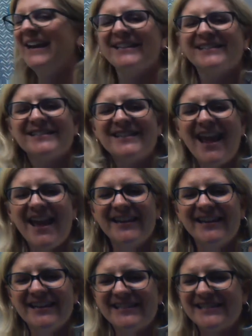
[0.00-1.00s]
Look at Stan
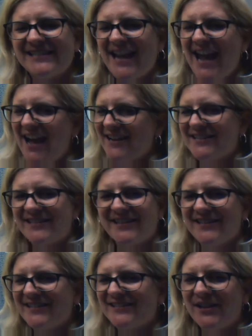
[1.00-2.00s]
and his
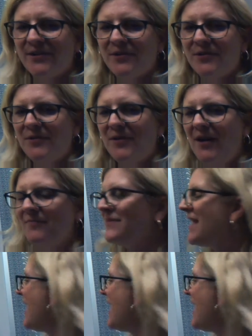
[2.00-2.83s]
stash. So cool.